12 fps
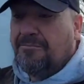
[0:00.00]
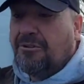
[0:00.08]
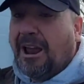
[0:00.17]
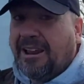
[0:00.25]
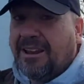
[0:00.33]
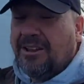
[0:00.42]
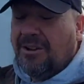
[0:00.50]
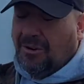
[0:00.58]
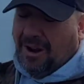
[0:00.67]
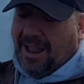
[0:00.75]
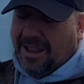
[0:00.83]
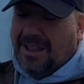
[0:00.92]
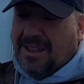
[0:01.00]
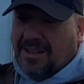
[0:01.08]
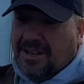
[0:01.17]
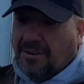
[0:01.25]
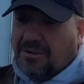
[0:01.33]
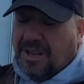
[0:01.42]
rack, or
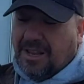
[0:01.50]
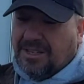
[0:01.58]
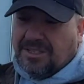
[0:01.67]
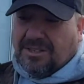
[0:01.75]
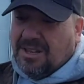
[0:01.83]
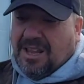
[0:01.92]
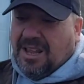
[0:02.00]
it